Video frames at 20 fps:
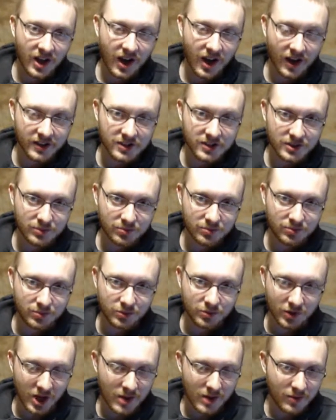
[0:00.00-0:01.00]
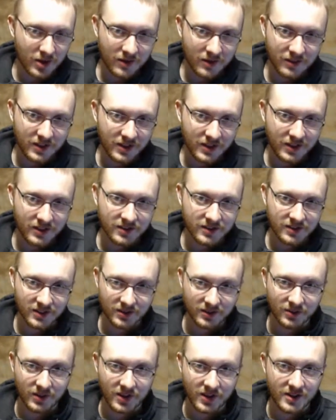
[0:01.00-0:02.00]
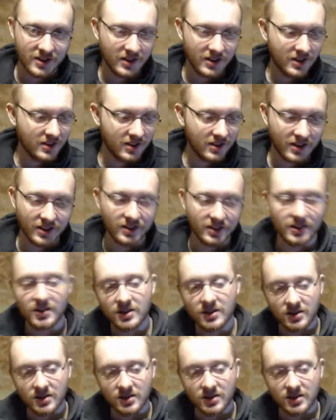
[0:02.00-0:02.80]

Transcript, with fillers: I could just dry them off in here that's what I did like